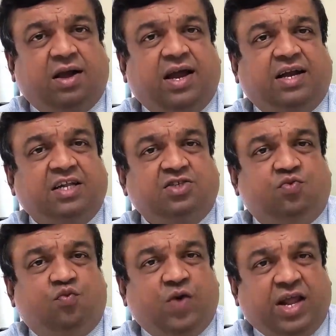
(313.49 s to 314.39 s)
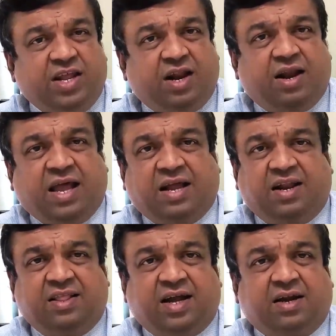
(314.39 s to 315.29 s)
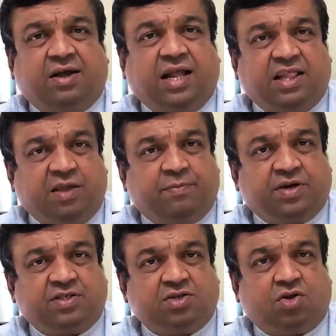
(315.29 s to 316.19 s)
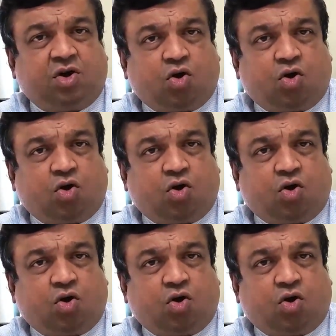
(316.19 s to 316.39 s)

it is very unlikely that a healthy person or